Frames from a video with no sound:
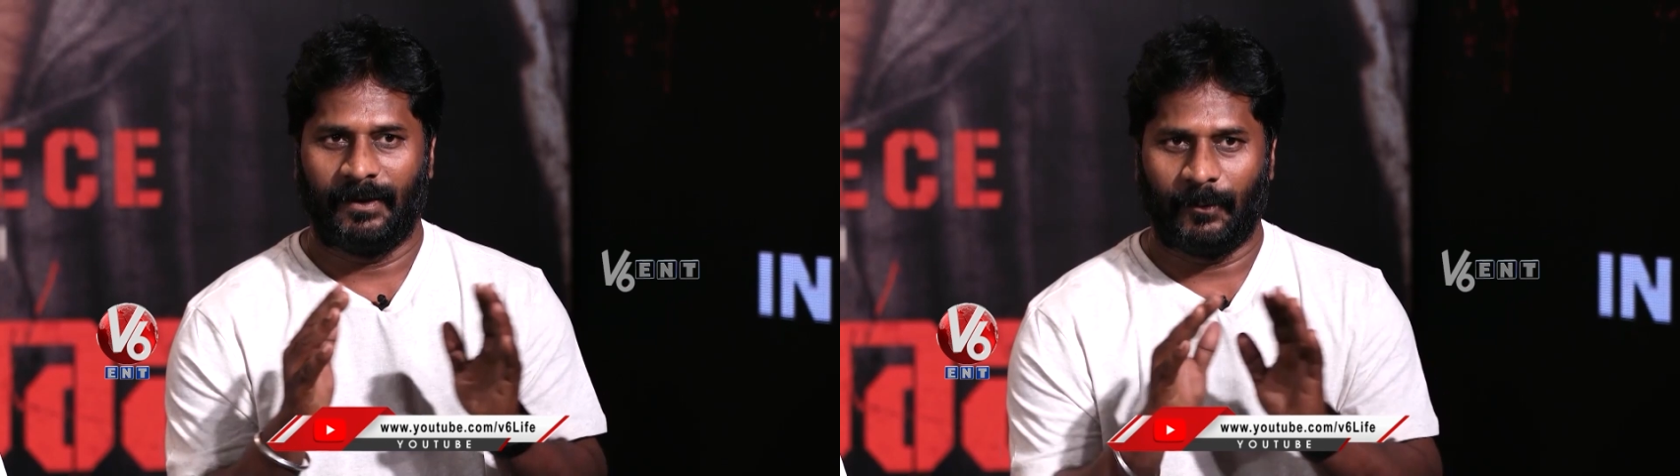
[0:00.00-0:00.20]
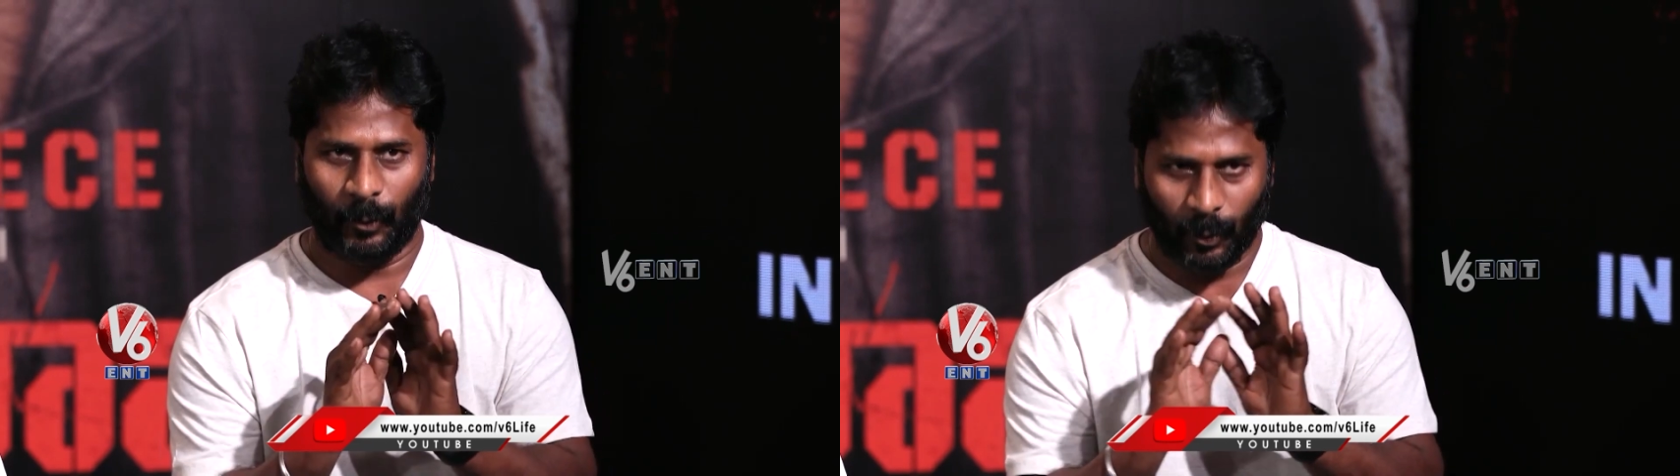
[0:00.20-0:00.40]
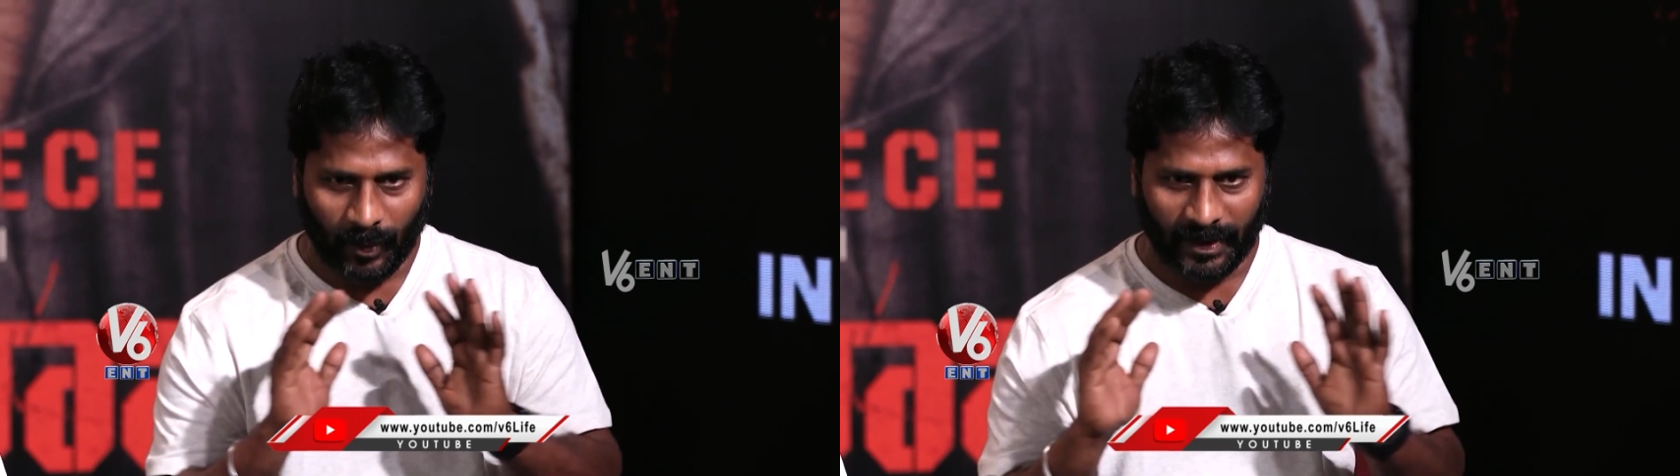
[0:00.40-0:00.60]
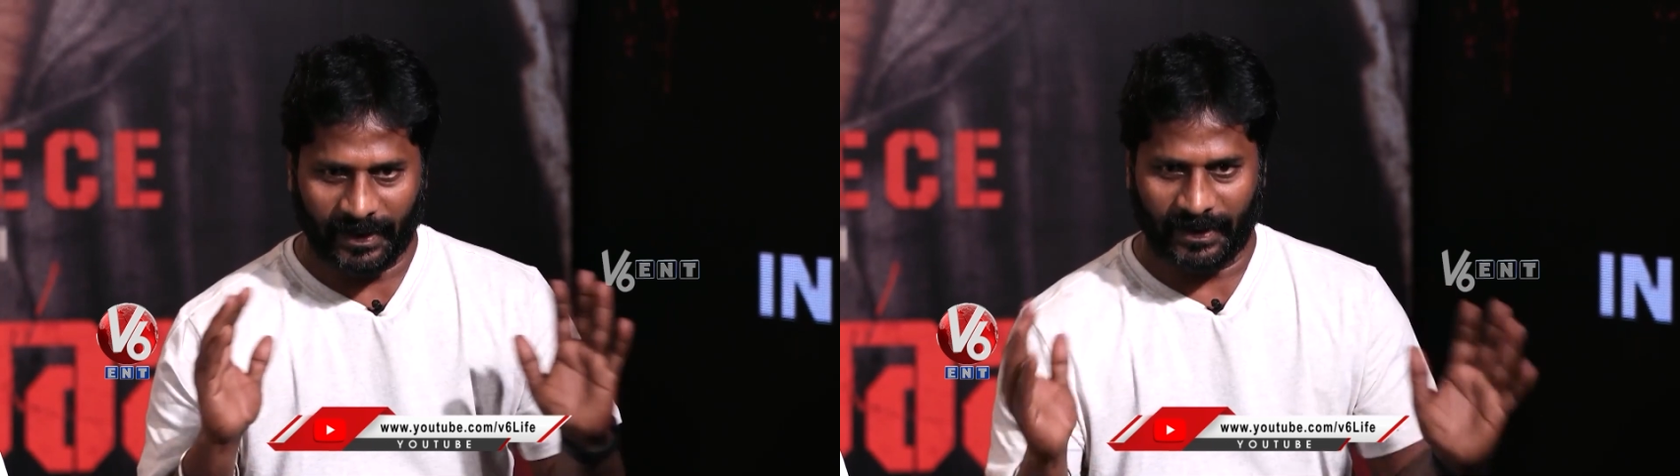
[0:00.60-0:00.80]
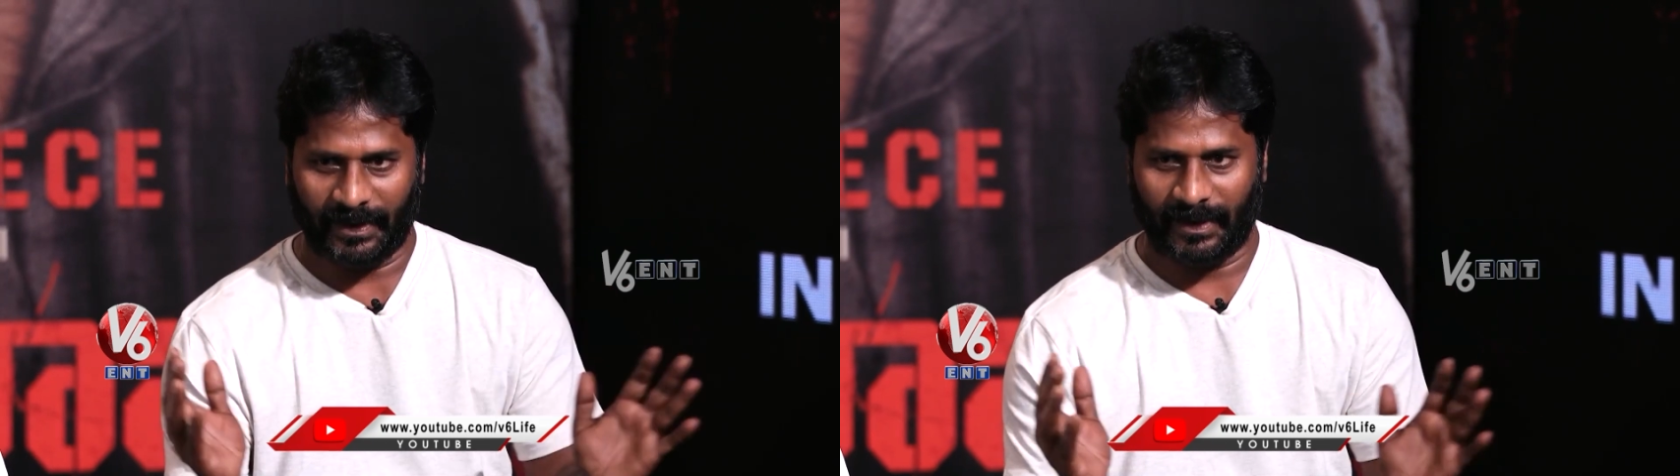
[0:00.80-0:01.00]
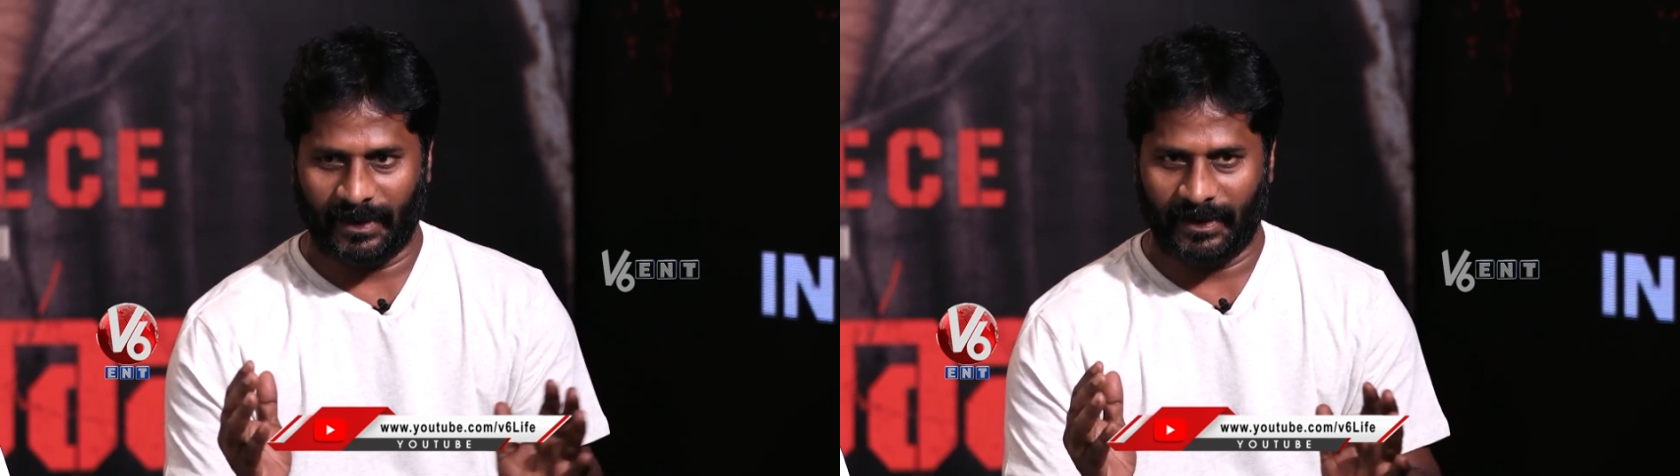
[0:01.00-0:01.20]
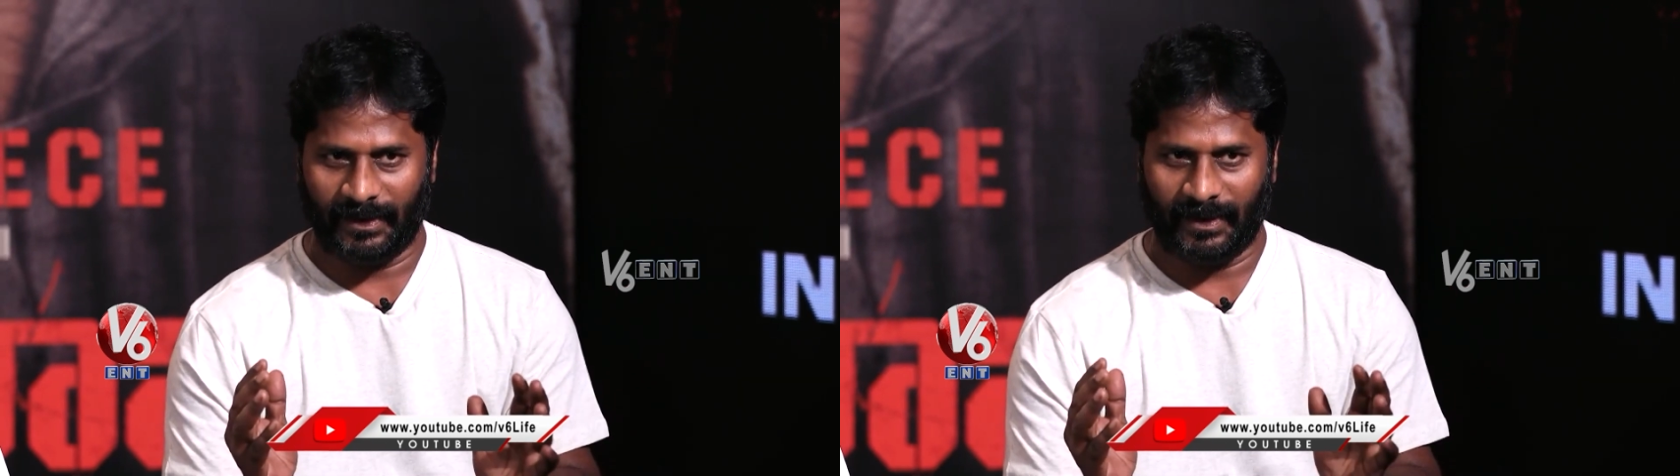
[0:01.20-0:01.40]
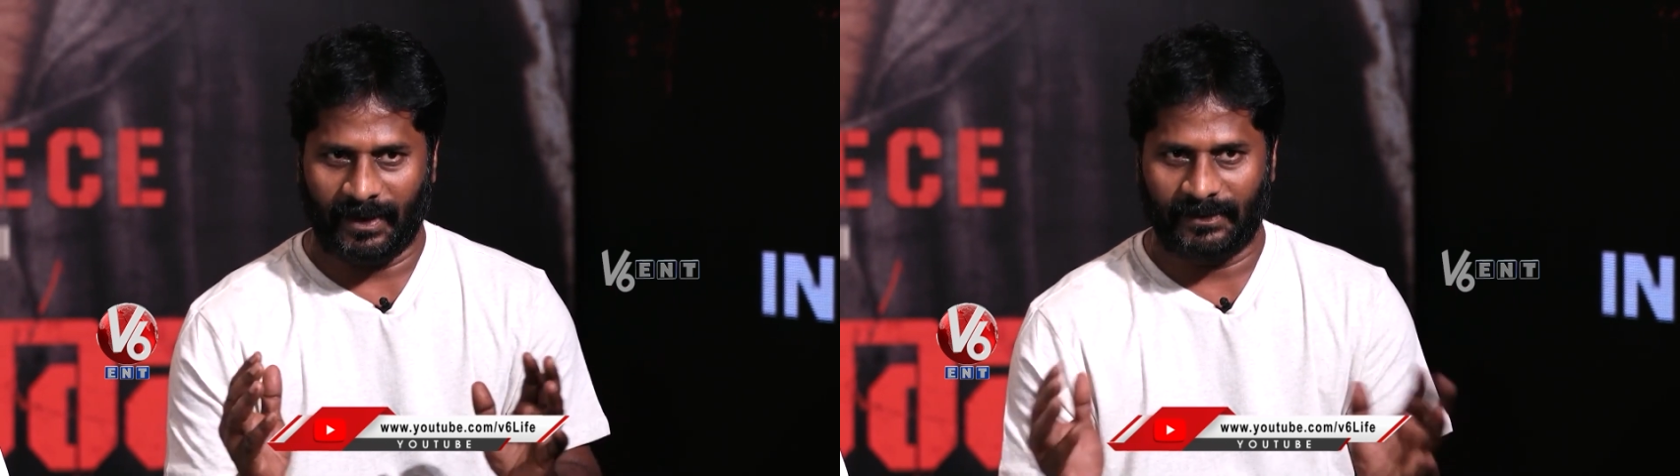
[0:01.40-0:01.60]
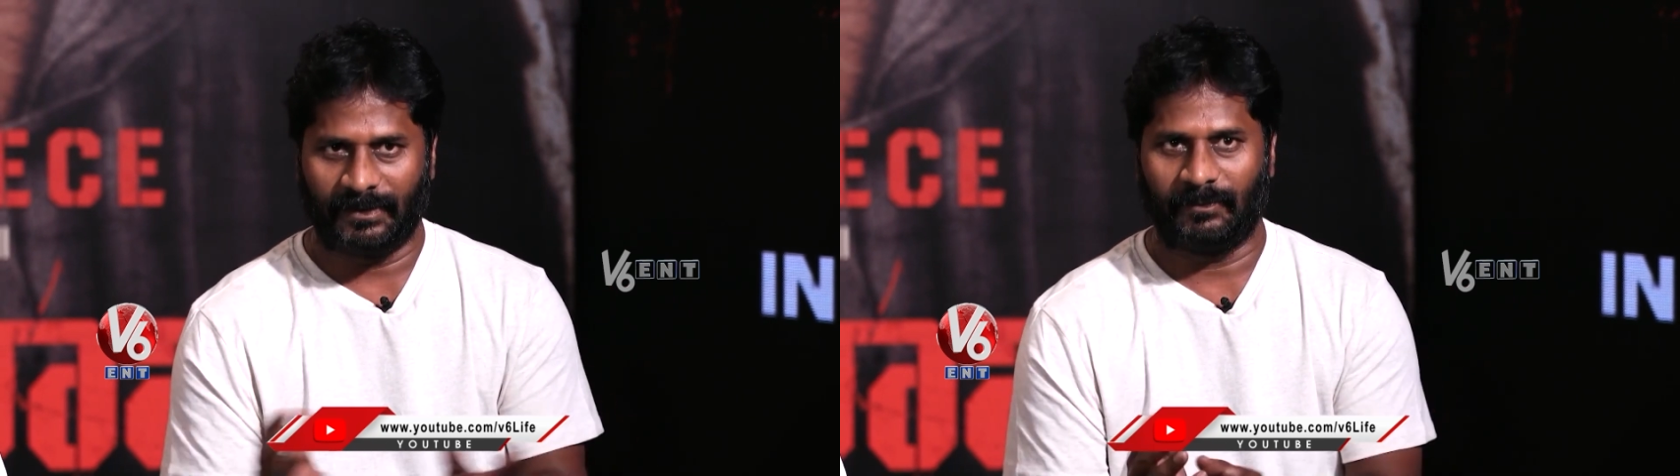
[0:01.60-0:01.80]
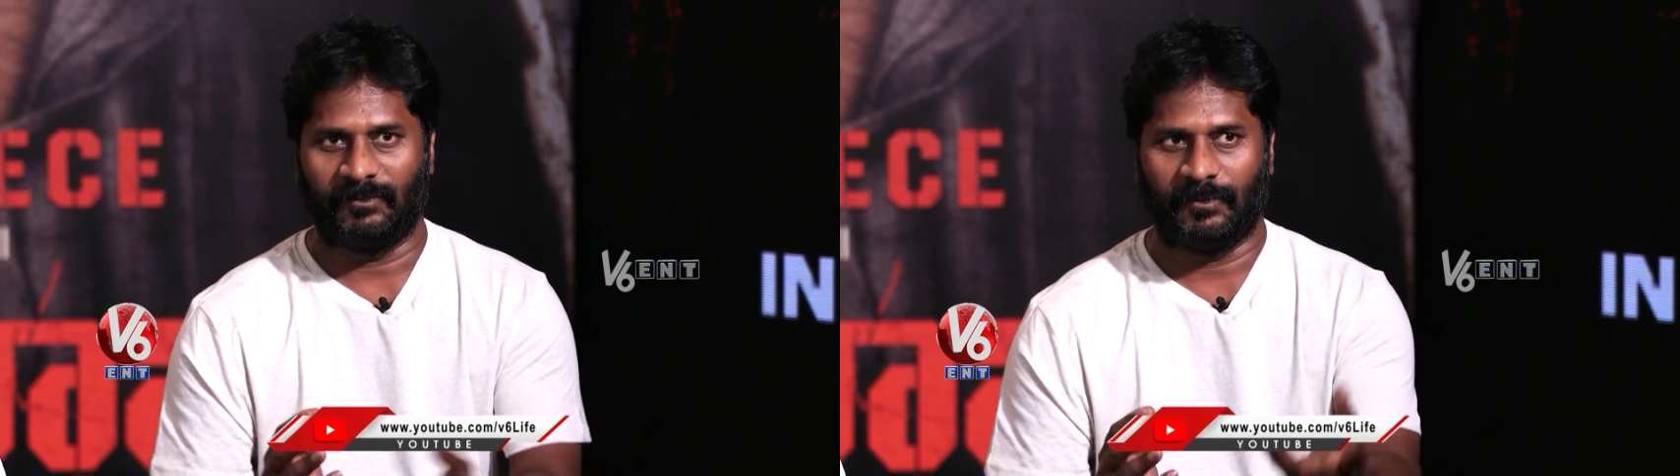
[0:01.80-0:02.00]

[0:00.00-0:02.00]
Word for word: Lowa Nanekara, other